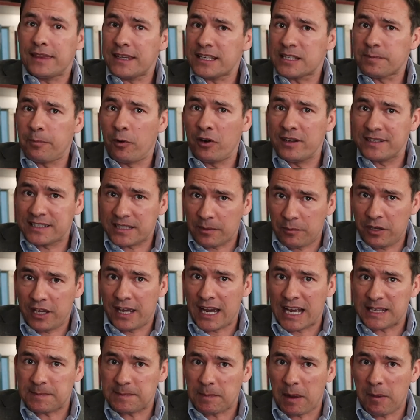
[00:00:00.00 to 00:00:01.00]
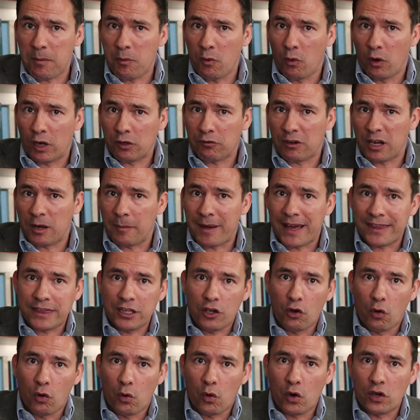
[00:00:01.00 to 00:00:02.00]
at this point, some of you guys may be wondering about
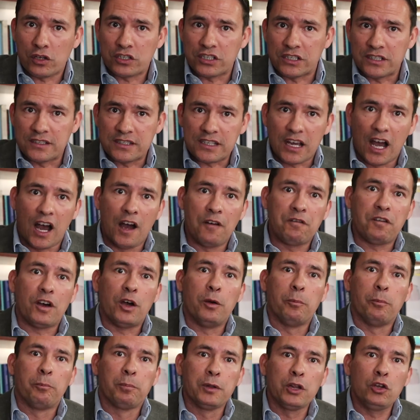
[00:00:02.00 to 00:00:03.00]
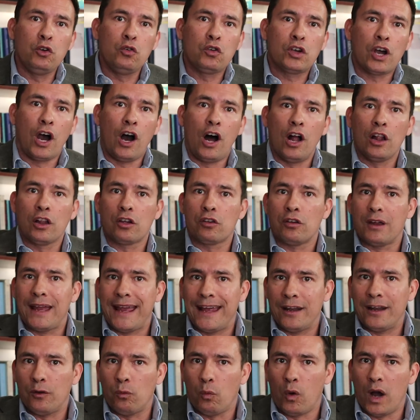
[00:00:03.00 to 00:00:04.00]
the origins of blue collar
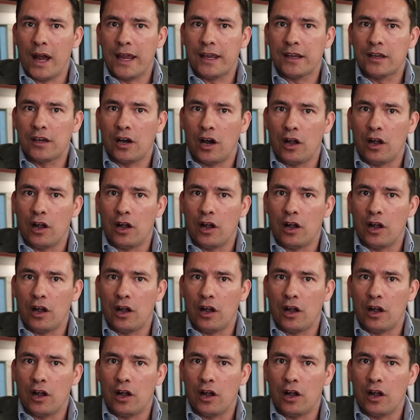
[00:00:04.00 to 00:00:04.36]
and white